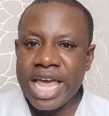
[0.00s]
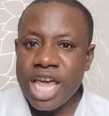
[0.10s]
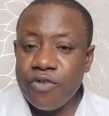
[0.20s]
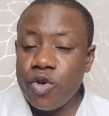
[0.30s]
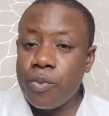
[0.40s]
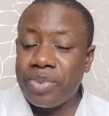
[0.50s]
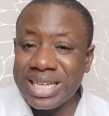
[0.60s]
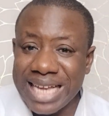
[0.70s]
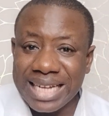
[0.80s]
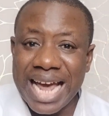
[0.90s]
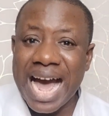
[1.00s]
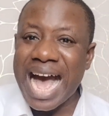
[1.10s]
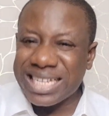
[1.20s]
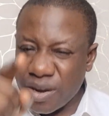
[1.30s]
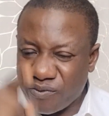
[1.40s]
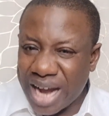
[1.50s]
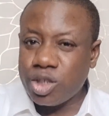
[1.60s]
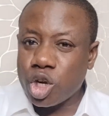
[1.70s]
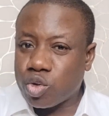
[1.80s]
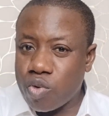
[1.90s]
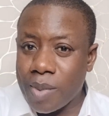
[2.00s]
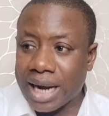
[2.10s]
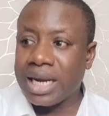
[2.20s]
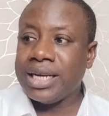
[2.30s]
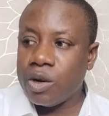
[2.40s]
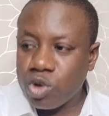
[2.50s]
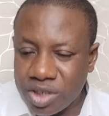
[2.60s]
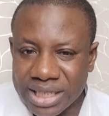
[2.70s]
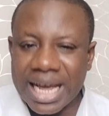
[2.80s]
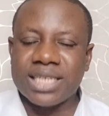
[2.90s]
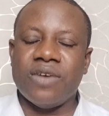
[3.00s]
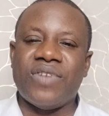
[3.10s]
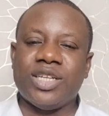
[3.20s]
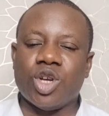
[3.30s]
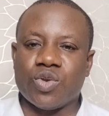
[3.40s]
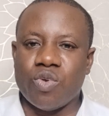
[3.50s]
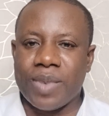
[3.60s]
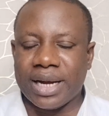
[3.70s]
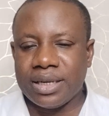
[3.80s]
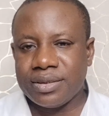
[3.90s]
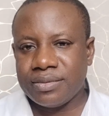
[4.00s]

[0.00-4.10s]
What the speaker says: If you present her as a virtuous woman, they will treat her as a virtuous woman.